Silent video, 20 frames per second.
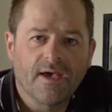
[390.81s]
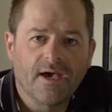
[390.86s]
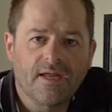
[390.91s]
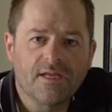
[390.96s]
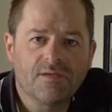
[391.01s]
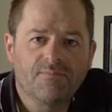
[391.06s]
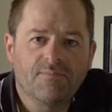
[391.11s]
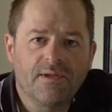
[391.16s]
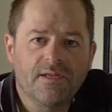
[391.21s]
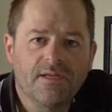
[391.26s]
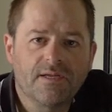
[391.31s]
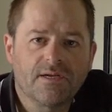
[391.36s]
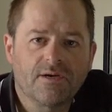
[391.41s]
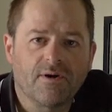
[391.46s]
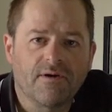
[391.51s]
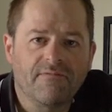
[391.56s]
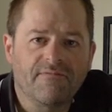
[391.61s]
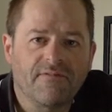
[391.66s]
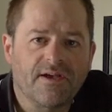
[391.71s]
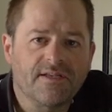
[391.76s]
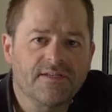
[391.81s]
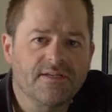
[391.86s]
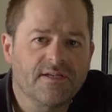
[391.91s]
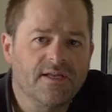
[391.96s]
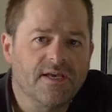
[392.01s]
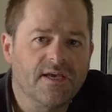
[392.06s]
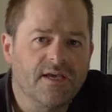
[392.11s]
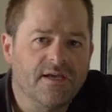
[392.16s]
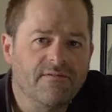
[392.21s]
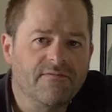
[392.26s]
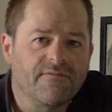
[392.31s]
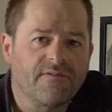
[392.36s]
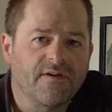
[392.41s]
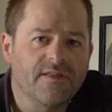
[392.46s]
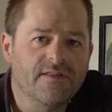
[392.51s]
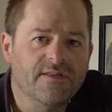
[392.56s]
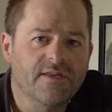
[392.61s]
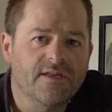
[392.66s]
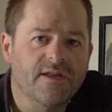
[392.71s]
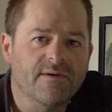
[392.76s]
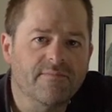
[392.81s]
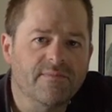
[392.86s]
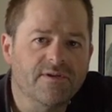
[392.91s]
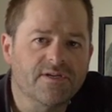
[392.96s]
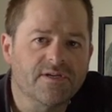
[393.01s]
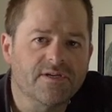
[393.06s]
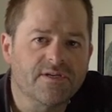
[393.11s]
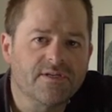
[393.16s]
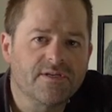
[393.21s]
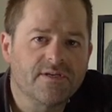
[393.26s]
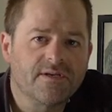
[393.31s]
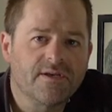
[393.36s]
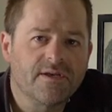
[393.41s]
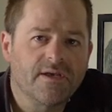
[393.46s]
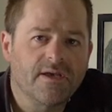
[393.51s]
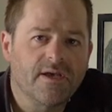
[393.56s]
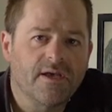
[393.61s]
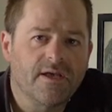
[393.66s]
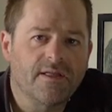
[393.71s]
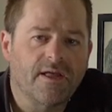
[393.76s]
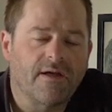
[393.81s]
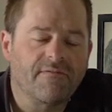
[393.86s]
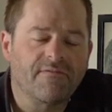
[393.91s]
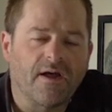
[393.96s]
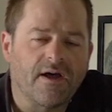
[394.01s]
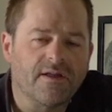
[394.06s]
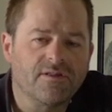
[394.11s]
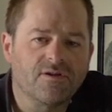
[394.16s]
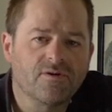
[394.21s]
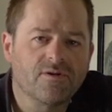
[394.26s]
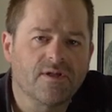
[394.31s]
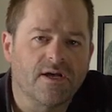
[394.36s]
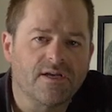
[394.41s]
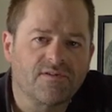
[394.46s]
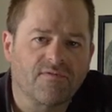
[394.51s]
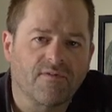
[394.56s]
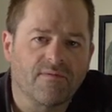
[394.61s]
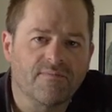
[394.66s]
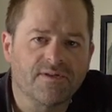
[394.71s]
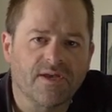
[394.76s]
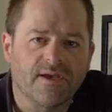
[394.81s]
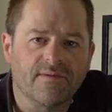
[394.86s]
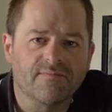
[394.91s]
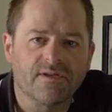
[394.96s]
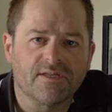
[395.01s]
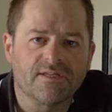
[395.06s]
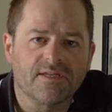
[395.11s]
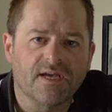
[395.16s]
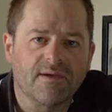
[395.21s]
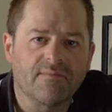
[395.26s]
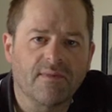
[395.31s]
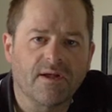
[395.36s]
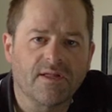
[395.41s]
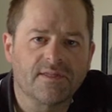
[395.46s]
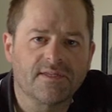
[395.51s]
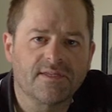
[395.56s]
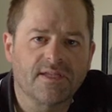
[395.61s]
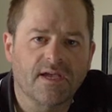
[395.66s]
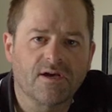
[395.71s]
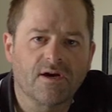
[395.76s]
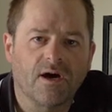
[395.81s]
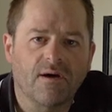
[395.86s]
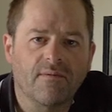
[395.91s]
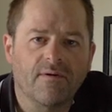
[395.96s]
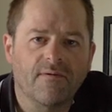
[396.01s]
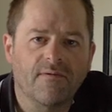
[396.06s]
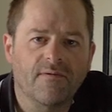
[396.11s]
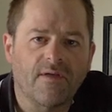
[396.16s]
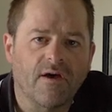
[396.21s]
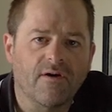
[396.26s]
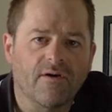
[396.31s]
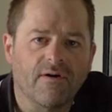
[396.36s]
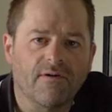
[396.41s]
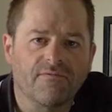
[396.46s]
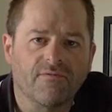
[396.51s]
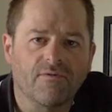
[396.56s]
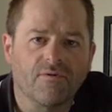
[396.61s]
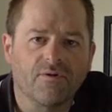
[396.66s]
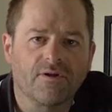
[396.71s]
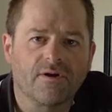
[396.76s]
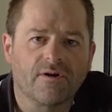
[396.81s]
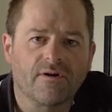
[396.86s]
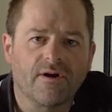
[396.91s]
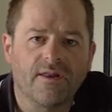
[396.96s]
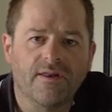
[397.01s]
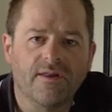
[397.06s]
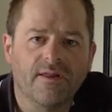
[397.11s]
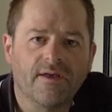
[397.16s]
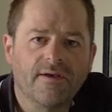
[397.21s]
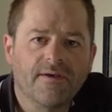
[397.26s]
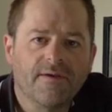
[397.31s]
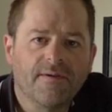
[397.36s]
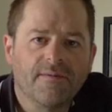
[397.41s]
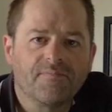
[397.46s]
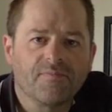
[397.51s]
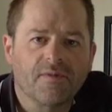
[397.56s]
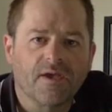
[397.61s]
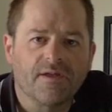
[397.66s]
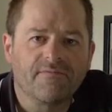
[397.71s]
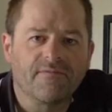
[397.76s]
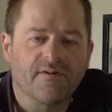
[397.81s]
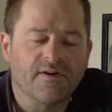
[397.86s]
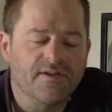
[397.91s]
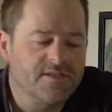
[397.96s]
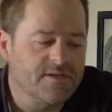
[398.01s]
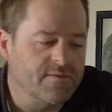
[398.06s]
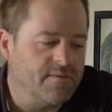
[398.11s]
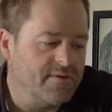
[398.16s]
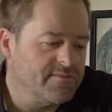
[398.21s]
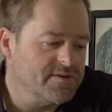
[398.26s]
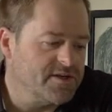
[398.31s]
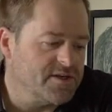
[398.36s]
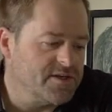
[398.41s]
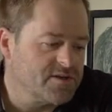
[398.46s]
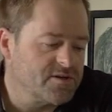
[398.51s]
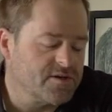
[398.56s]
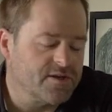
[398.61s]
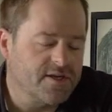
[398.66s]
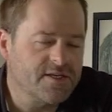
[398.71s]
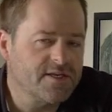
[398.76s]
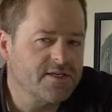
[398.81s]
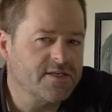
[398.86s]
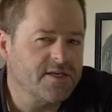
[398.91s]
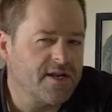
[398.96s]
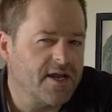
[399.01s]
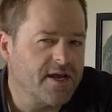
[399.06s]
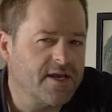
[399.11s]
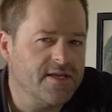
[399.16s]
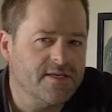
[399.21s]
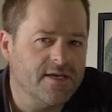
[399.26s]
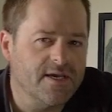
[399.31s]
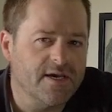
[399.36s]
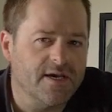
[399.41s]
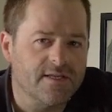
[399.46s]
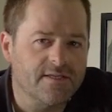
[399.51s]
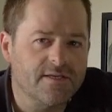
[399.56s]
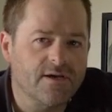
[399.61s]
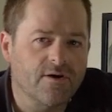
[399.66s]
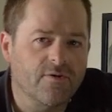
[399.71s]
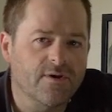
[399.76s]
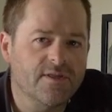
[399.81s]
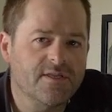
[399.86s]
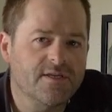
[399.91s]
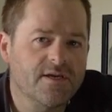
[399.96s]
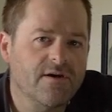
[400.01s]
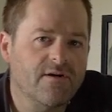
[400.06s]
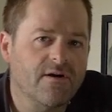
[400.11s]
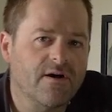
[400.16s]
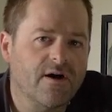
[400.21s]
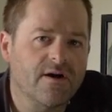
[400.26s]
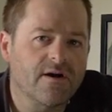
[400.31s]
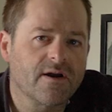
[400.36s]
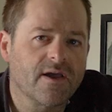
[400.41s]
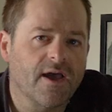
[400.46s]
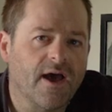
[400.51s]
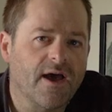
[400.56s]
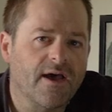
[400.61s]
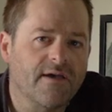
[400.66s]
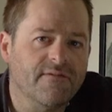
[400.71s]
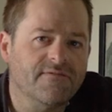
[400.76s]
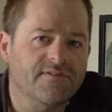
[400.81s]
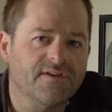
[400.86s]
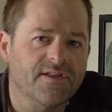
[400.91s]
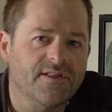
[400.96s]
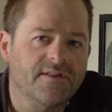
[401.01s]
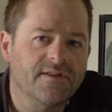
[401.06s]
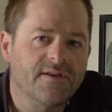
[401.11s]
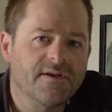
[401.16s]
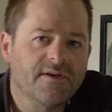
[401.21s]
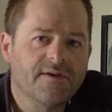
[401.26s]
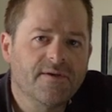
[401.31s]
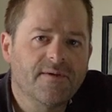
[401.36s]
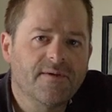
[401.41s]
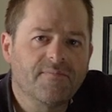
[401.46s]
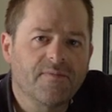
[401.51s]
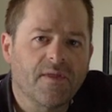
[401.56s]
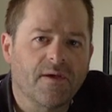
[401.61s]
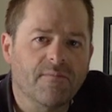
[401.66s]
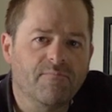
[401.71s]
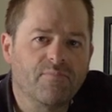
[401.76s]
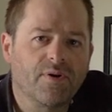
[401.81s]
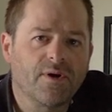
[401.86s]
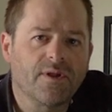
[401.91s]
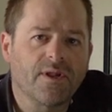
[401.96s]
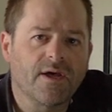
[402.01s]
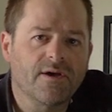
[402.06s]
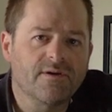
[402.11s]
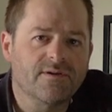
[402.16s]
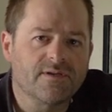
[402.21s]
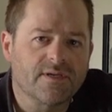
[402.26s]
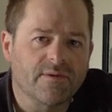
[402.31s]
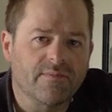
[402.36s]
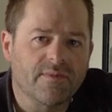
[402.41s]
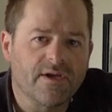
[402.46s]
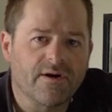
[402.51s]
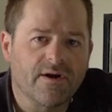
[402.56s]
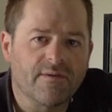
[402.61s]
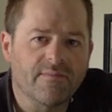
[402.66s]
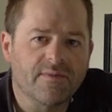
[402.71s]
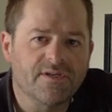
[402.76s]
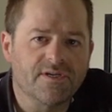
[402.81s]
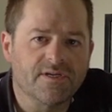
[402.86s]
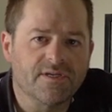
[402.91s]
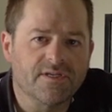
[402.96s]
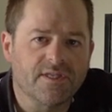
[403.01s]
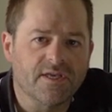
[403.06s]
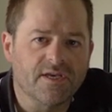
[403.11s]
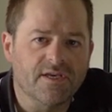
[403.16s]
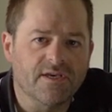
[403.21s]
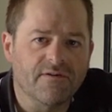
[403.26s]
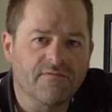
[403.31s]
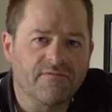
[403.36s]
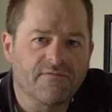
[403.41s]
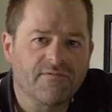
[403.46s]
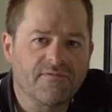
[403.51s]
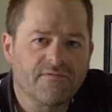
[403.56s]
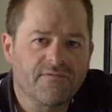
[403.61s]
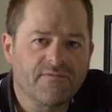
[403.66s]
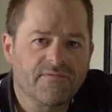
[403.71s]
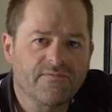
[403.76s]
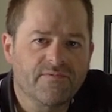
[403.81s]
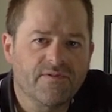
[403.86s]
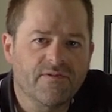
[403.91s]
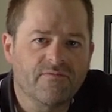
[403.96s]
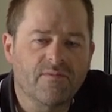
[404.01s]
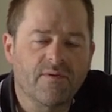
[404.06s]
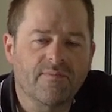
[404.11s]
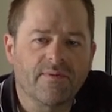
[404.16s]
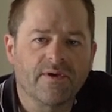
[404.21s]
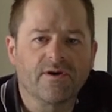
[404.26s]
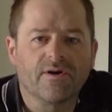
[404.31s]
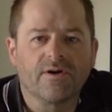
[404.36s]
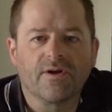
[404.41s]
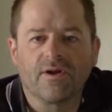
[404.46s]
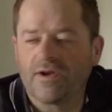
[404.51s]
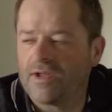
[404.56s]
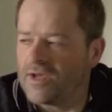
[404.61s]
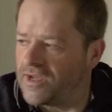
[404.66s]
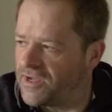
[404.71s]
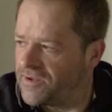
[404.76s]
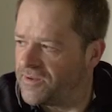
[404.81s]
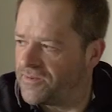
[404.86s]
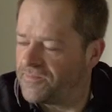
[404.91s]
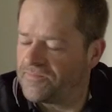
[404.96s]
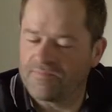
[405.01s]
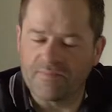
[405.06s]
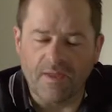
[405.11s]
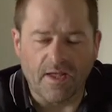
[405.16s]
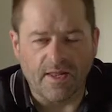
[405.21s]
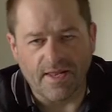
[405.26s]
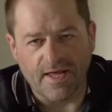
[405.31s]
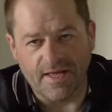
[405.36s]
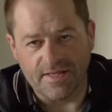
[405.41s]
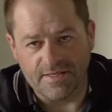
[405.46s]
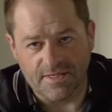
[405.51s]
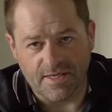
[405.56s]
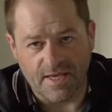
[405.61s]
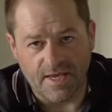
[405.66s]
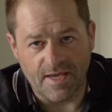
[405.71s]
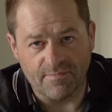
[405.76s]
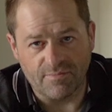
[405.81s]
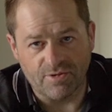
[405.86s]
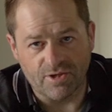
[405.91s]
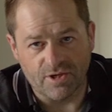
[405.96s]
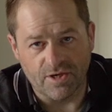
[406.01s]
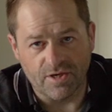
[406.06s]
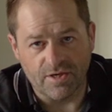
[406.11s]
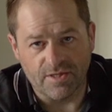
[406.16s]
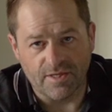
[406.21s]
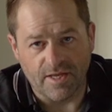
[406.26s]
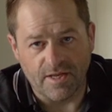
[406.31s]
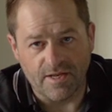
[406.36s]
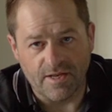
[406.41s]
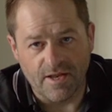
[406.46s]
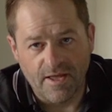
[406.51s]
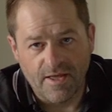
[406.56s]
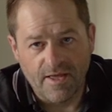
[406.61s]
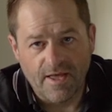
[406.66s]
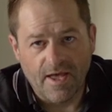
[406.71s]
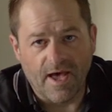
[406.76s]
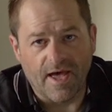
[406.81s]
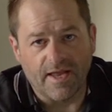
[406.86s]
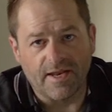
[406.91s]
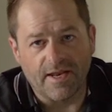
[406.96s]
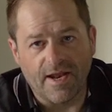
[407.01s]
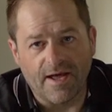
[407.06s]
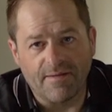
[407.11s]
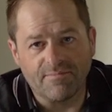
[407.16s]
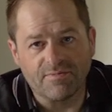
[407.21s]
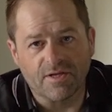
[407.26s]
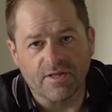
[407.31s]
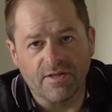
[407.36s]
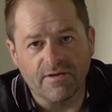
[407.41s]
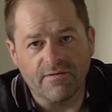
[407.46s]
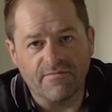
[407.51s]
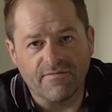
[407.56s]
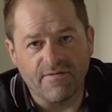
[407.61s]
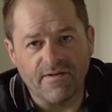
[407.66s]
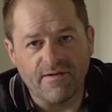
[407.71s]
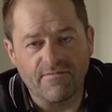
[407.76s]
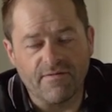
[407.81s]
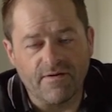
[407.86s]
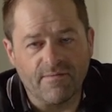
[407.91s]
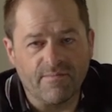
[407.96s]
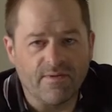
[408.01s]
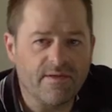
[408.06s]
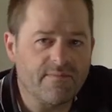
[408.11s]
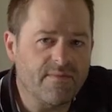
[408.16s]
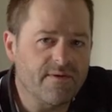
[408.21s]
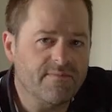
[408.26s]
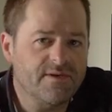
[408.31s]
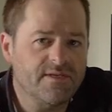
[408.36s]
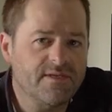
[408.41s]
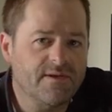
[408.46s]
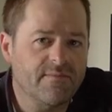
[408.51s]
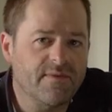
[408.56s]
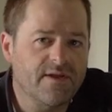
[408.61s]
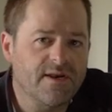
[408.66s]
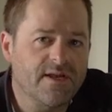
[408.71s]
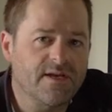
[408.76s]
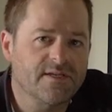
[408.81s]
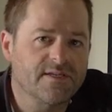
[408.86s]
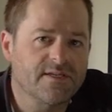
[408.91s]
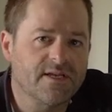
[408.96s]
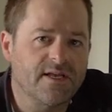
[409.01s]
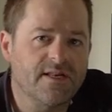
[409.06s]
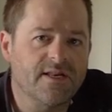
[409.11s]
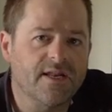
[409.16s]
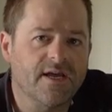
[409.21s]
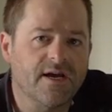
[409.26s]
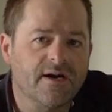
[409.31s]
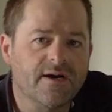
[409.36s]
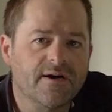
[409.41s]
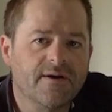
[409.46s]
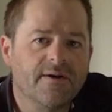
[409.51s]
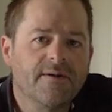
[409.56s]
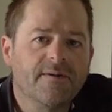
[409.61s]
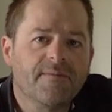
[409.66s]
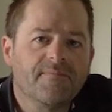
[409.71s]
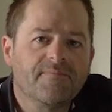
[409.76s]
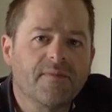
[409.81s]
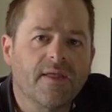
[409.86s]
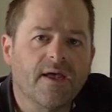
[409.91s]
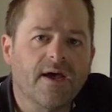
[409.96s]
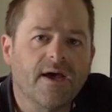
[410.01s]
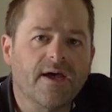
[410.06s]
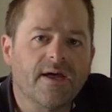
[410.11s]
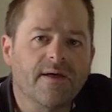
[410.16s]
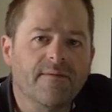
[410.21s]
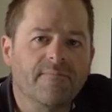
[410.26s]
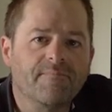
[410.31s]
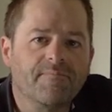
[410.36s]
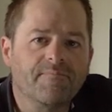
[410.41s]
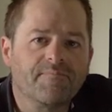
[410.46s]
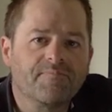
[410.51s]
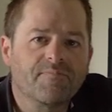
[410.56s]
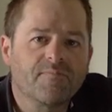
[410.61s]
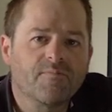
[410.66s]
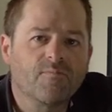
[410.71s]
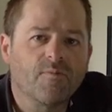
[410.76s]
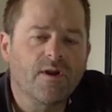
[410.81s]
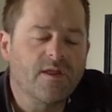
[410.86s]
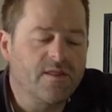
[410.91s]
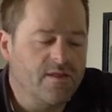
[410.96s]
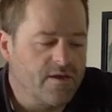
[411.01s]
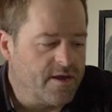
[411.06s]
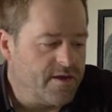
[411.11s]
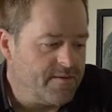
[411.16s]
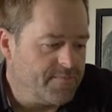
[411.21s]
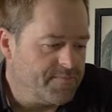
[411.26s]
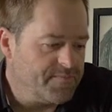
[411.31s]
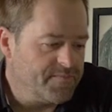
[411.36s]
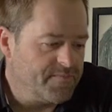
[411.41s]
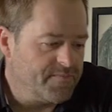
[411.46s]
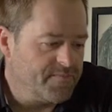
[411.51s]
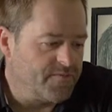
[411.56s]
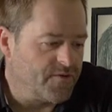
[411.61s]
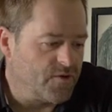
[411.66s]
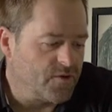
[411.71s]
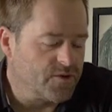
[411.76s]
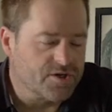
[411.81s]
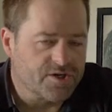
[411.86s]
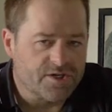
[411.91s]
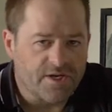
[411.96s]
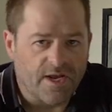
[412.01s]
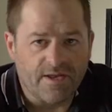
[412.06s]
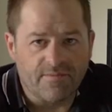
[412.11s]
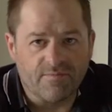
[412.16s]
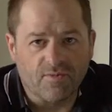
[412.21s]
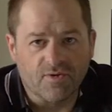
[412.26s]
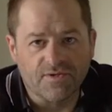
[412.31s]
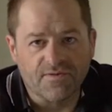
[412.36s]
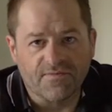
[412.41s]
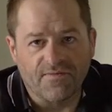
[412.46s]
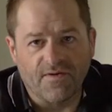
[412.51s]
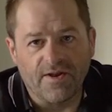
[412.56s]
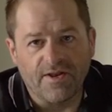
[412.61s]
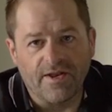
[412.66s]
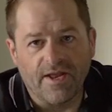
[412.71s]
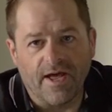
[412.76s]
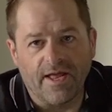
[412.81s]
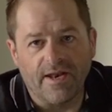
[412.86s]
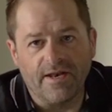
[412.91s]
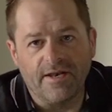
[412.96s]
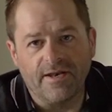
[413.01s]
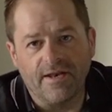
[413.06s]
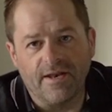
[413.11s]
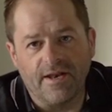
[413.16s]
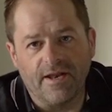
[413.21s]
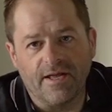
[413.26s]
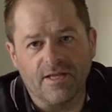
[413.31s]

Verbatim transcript: And it's been quite fascinating finding images. I, I do this from time to time. I'll dig up, out a folder and and find some images. So this is an idea to go into your archives and and pull out some of your images that you've you've maybe gone on a, a landscape shoot and had an absolute favourite, but there might be something else in there. Um, one of the folders I had most fun, and